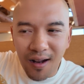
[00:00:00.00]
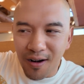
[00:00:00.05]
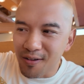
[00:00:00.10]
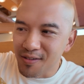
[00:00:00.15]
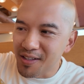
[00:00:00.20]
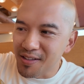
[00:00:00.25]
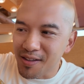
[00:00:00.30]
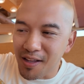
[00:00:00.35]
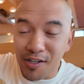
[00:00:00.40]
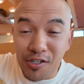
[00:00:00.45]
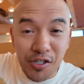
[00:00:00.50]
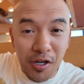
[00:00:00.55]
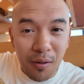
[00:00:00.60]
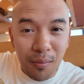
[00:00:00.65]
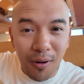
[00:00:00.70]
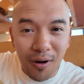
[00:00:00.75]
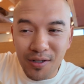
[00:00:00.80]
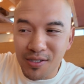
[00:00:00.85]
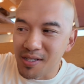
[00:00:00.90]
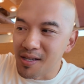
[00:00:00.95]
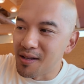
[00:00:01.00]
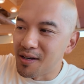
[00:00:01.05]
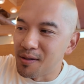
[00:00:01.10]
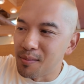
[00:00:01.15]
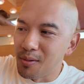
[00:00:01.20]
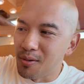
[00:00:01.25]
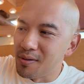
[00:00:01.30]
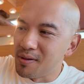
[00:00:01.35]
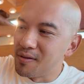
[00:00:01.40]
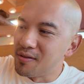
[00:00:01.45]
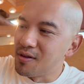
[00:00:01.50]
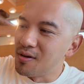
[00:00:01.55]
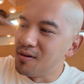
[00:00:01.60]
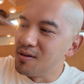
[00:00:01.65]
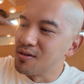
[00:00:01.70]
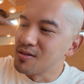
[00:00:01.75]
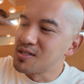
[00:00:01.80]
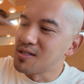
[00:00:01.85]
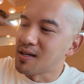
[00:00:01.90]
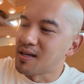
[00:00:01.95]
I don't think that shell part's edible, even though it
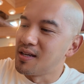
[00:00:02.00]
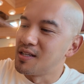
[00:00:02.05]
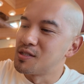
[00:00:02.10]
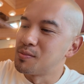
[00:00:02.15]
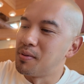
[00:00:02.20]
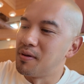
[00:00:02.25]
looks like it's